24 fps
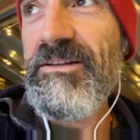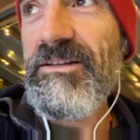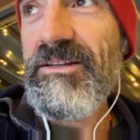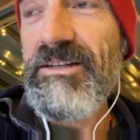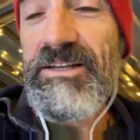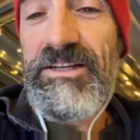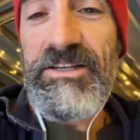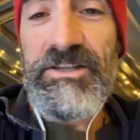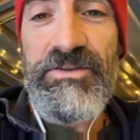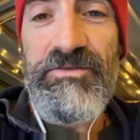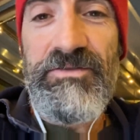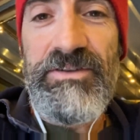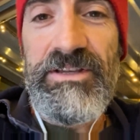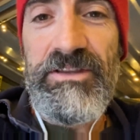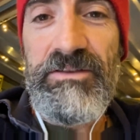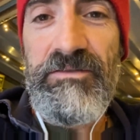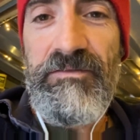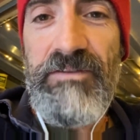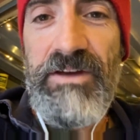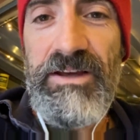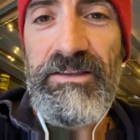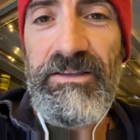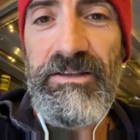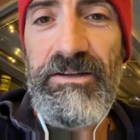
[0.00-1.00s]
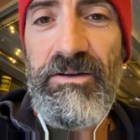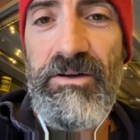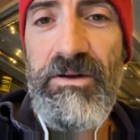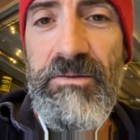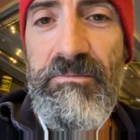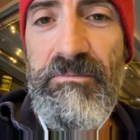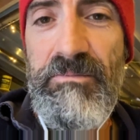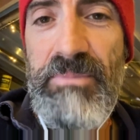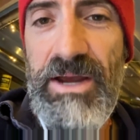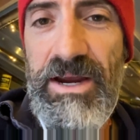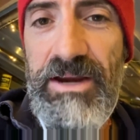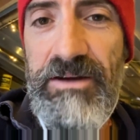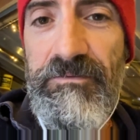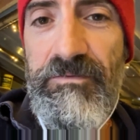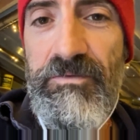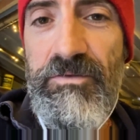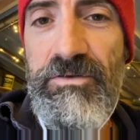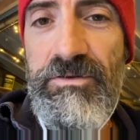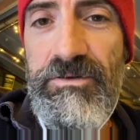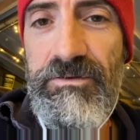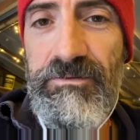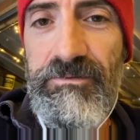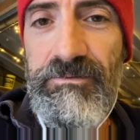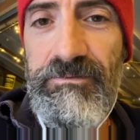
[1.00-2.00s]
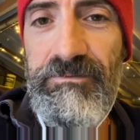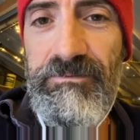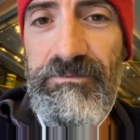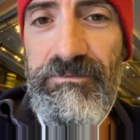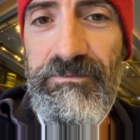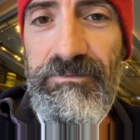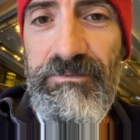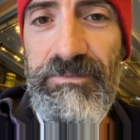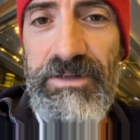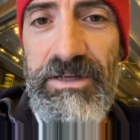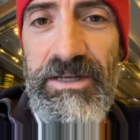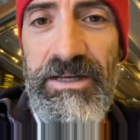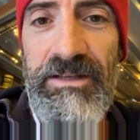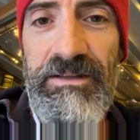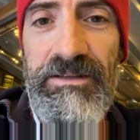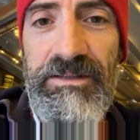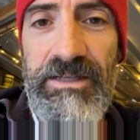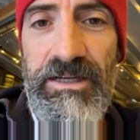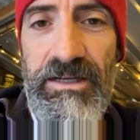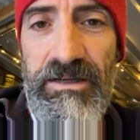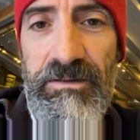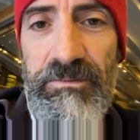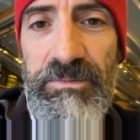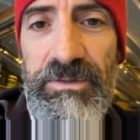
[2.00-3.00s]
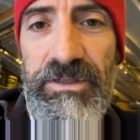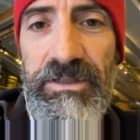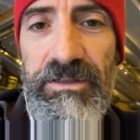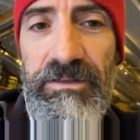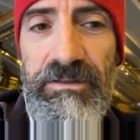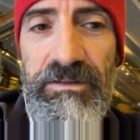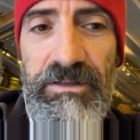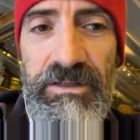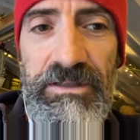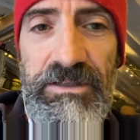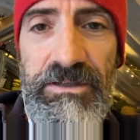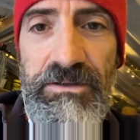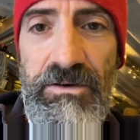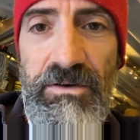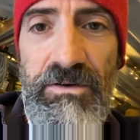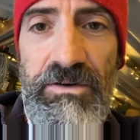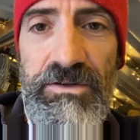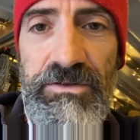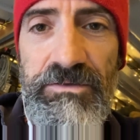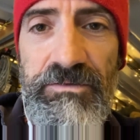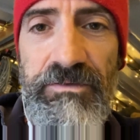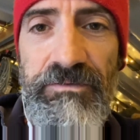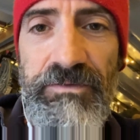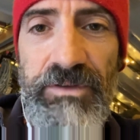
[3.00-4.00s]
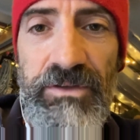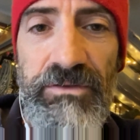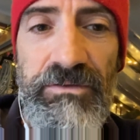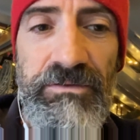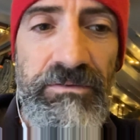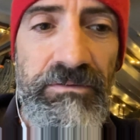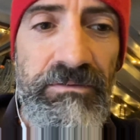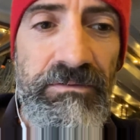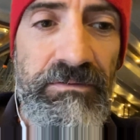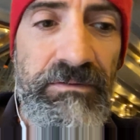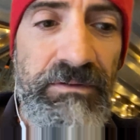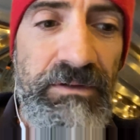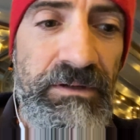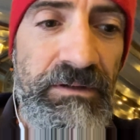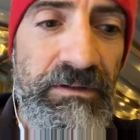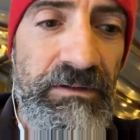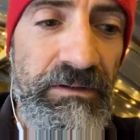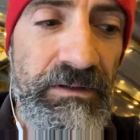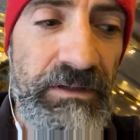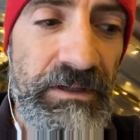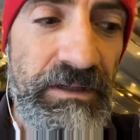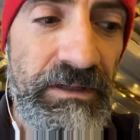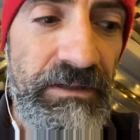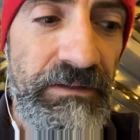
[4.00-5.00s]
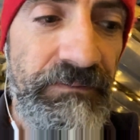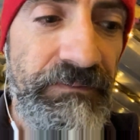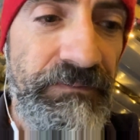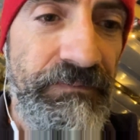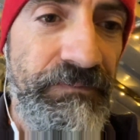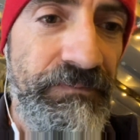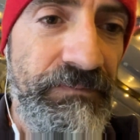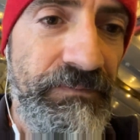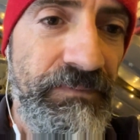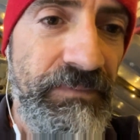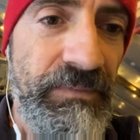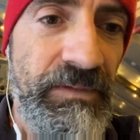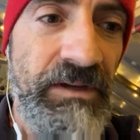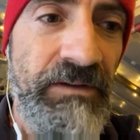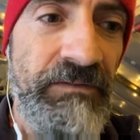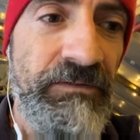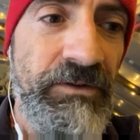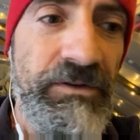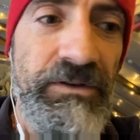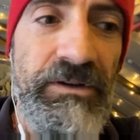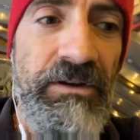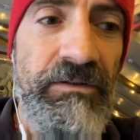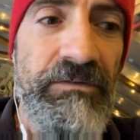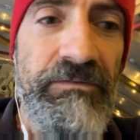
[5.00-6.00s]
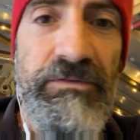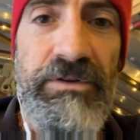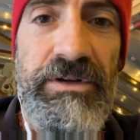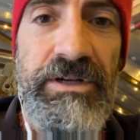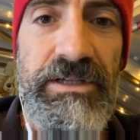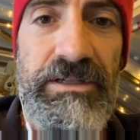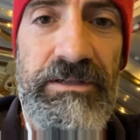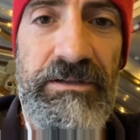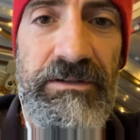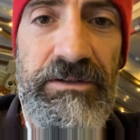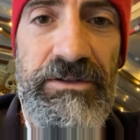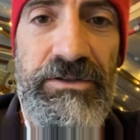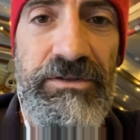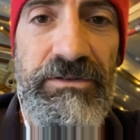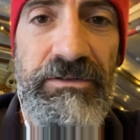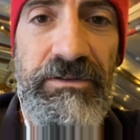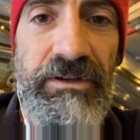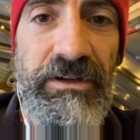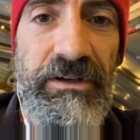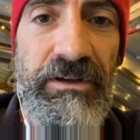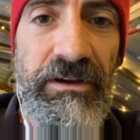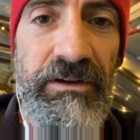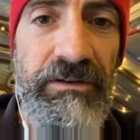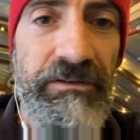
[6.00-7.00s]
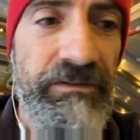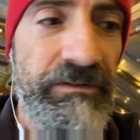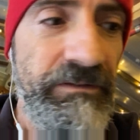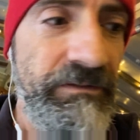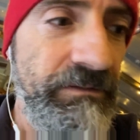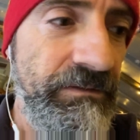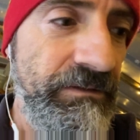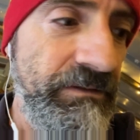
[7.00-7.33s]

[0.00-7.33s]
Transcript: Considering the fact that I paid for it, it's an honest review. I've got no reason to sugarcoat it.